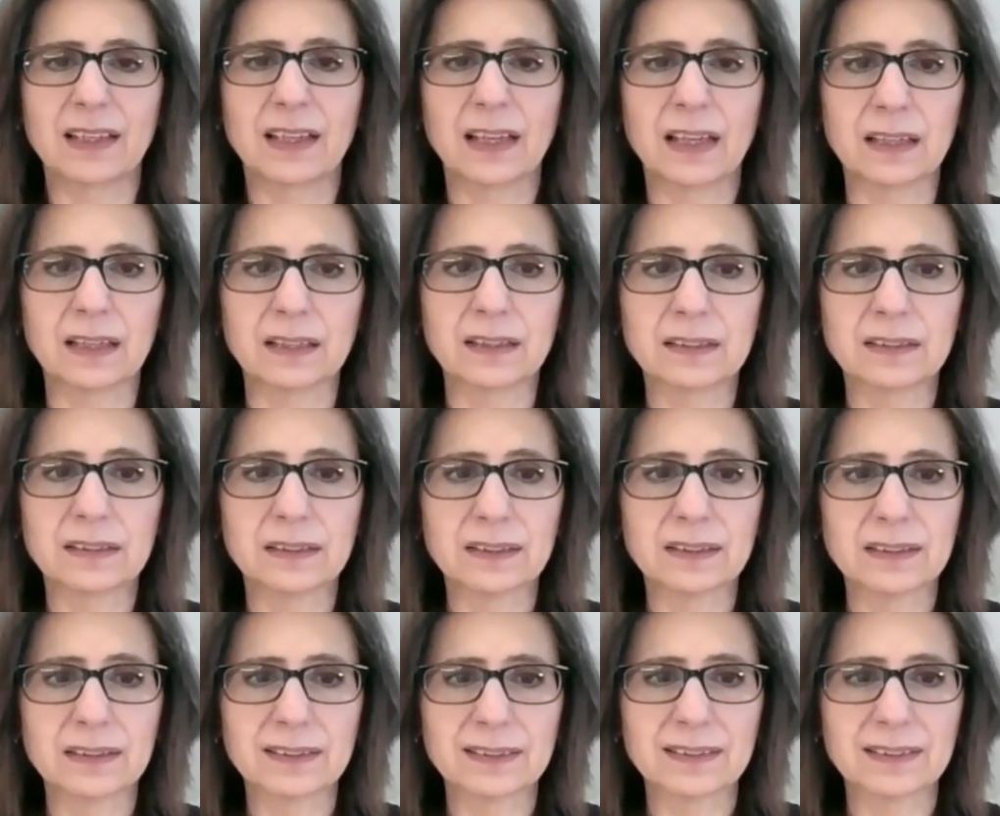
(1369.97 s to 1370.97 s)
And
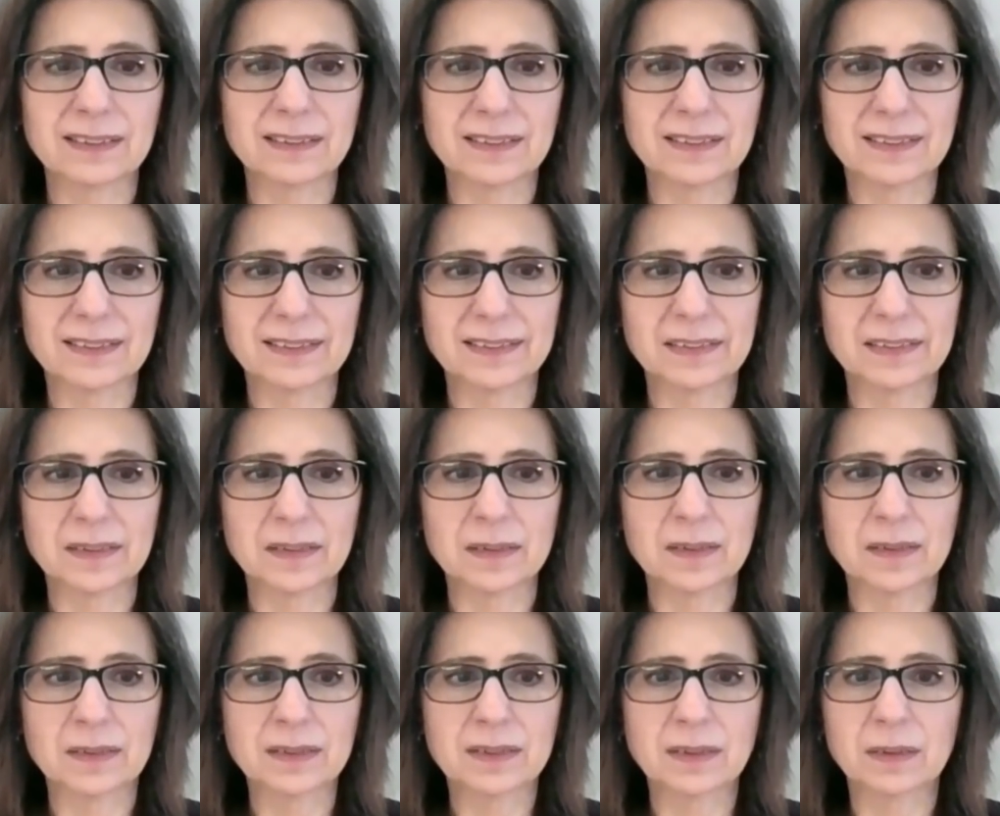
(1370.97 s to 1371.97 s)

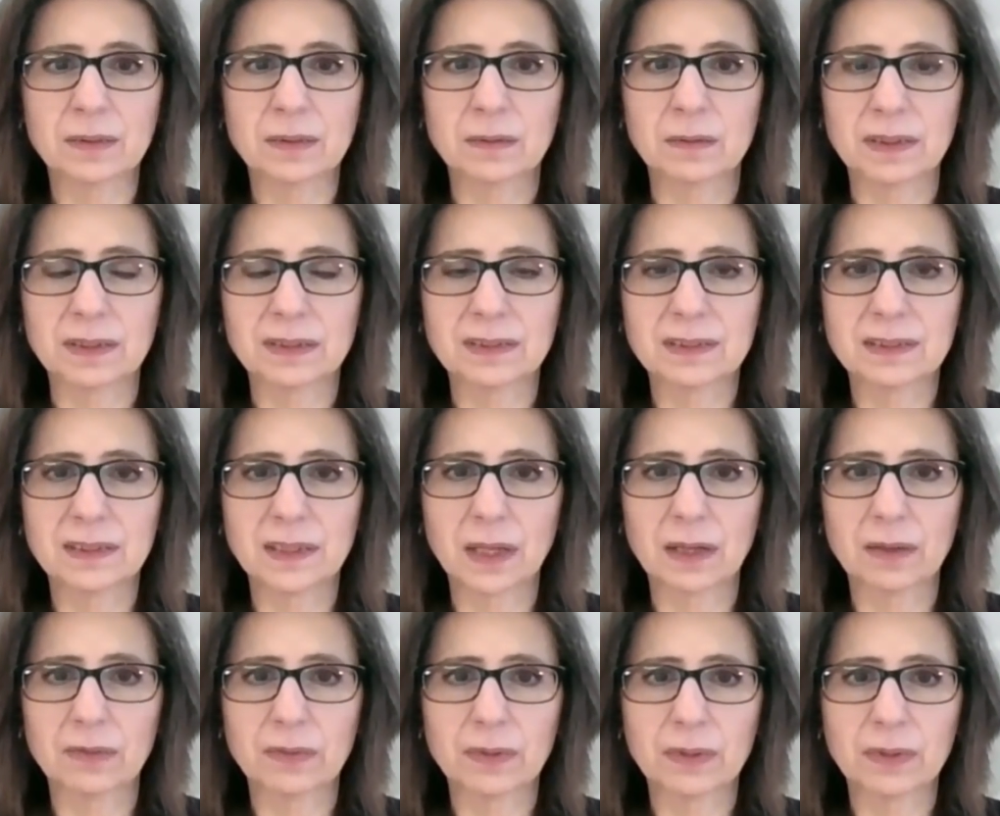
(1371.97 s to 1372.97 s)
so instead
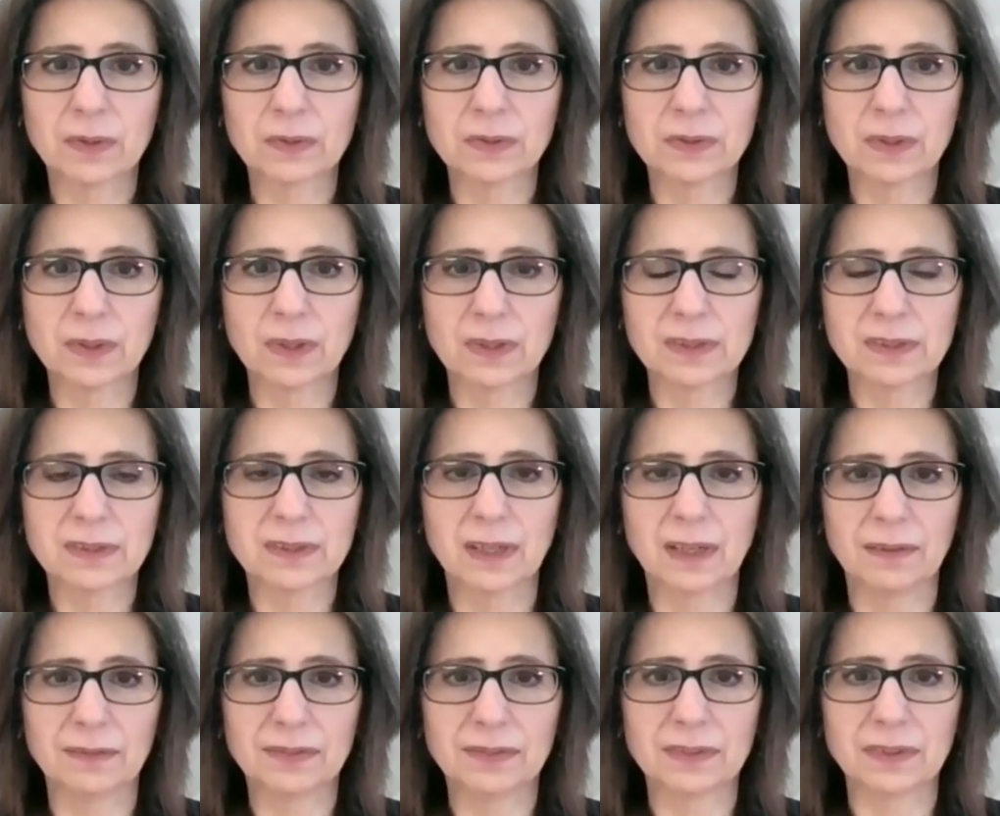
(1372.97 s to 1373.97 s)
of closing
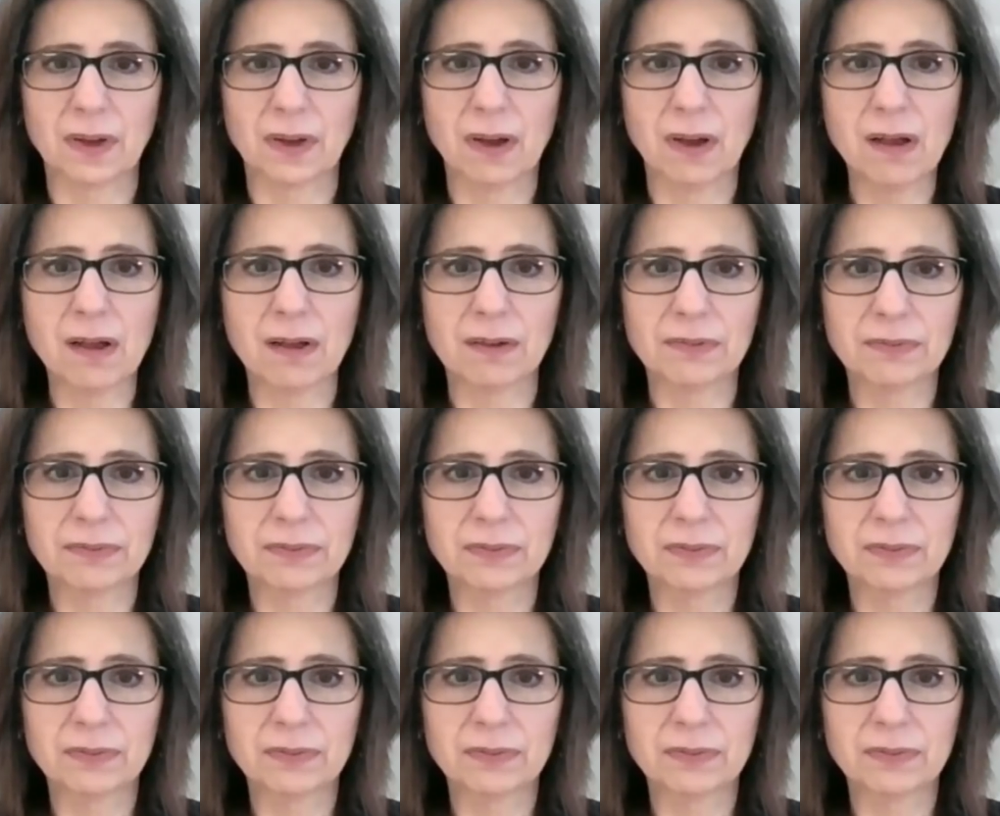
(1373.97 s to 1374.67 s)
ourselves off